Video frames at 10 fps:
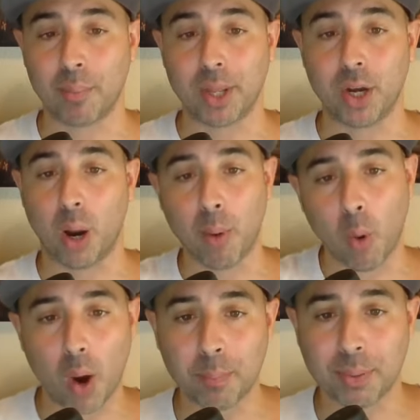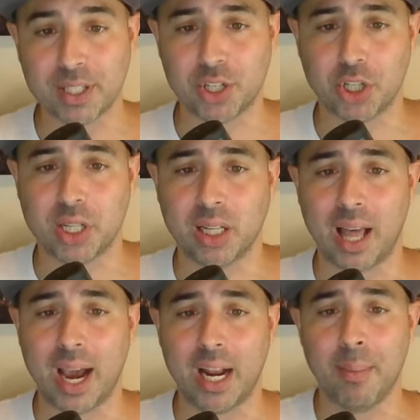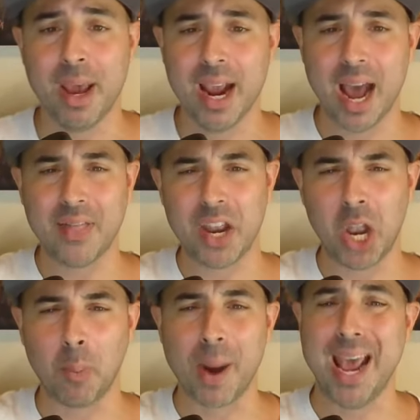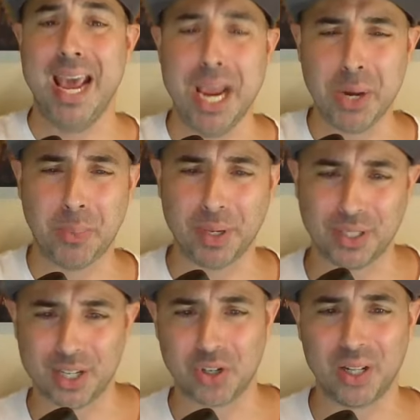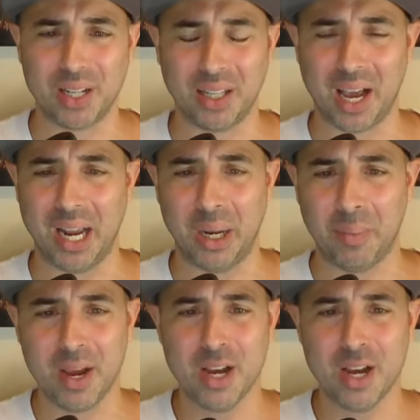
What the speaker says: from the number one position in the lineup and the number eight position in the lineup.